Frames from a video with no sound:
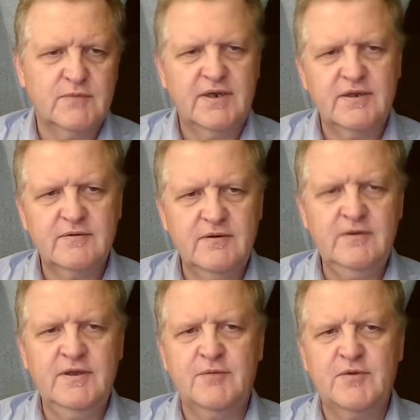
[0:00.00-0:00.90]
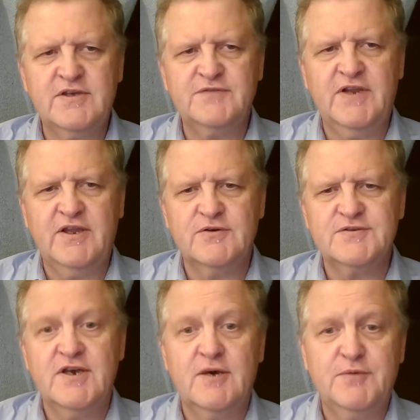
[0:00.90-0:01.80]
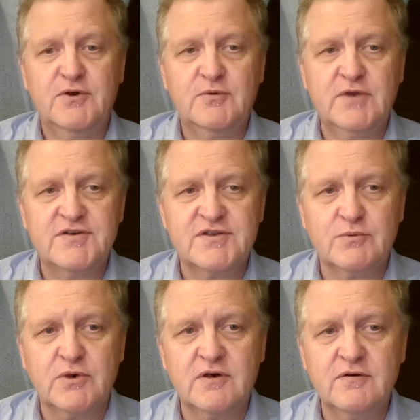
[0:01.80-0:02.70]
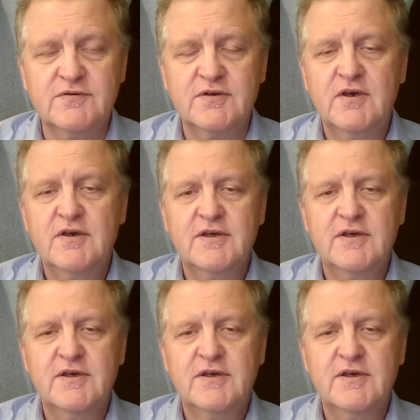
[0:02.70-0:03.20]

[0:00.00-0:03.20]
But anyway, this video is to help you teach the words.